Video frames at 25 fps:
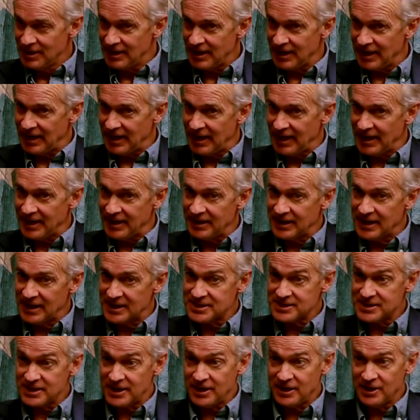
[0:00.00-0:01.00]
and I
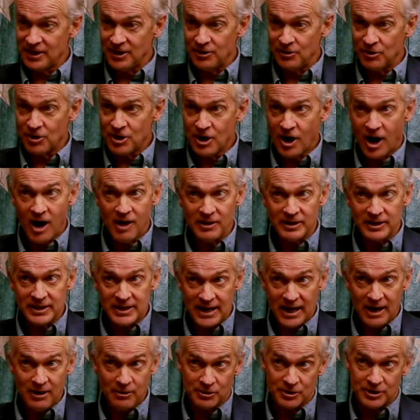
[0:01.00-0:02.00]
say, you know, Colin
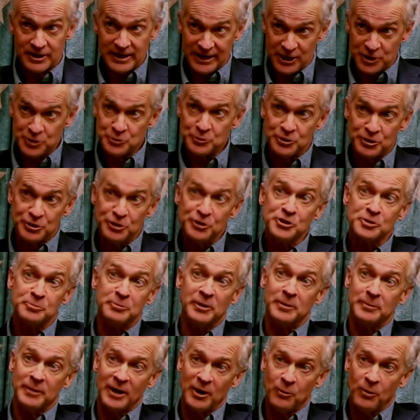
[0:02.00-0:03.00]
Cowherd introduced
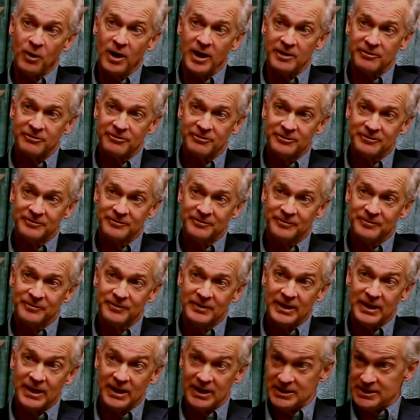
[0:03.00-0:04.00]
me to my wife.
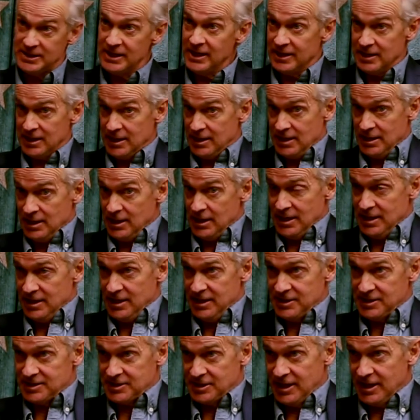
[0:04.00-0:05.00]
He did, and, and
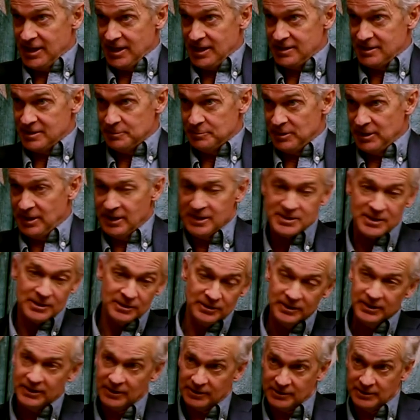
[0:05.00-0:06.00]
he said to me, he said,
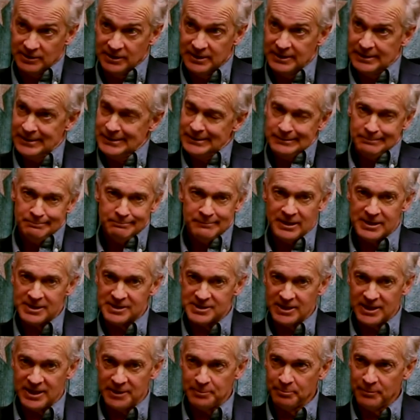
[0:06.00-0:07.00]
look, he
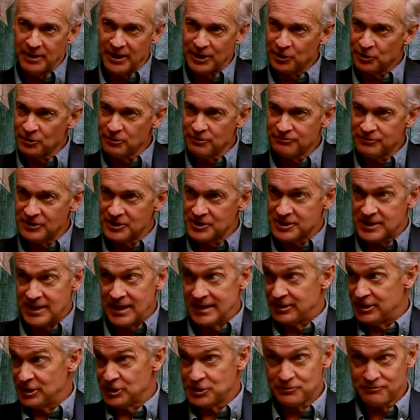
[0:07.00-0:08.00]
said, my girlfriend's
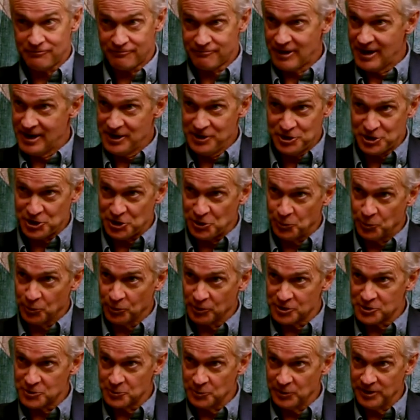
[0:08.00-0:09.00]
got this friend she
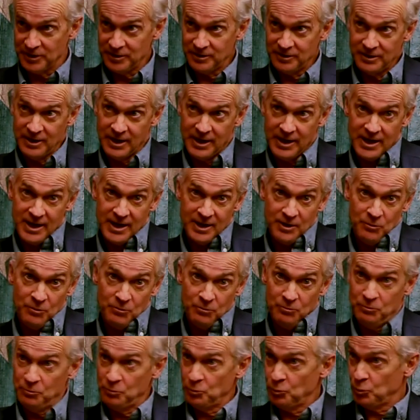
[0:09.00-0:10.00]
works with,
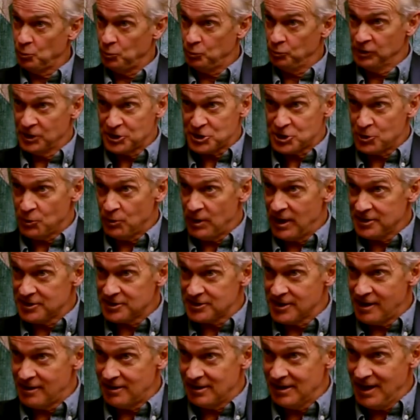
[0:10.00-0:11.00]
and let's go out
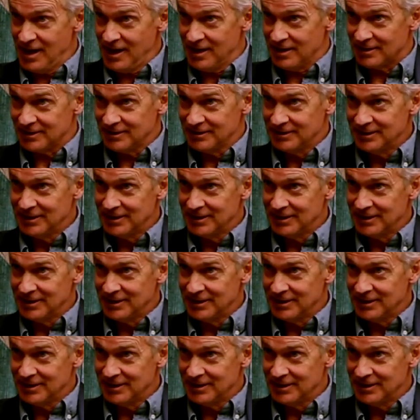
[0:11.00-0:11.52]
Saturday night.